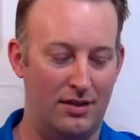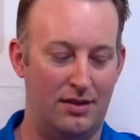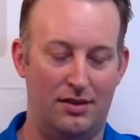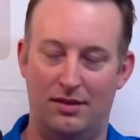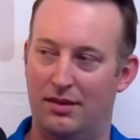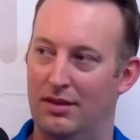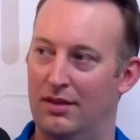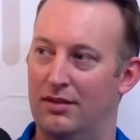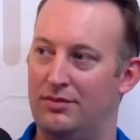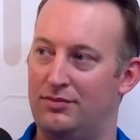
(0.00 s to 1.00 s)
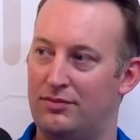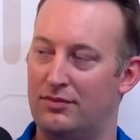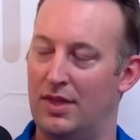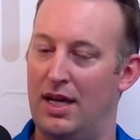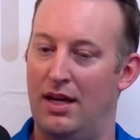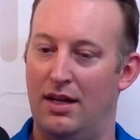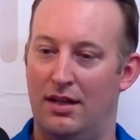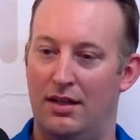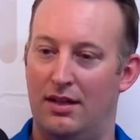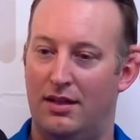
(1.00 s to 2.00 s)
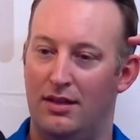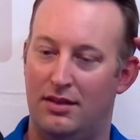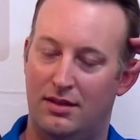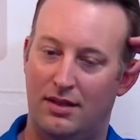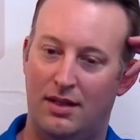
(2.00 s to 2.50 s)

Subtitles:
in their volunteer time.